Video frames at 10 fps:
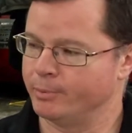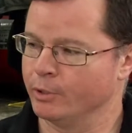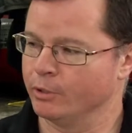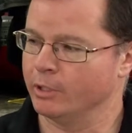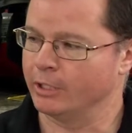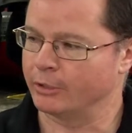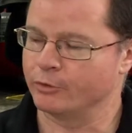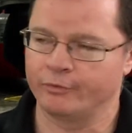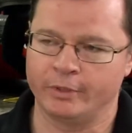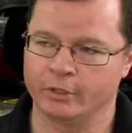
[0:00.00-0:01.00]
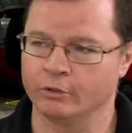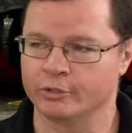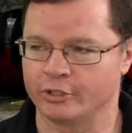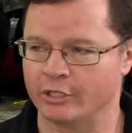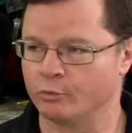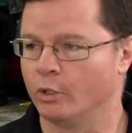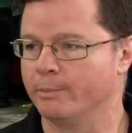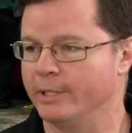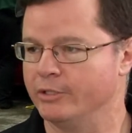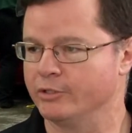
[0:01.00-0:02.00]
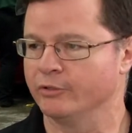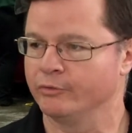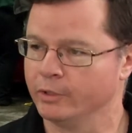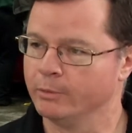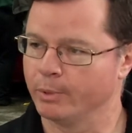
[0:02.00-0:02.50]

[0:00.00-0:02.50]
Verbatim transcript: pure electric vehicle just has one means of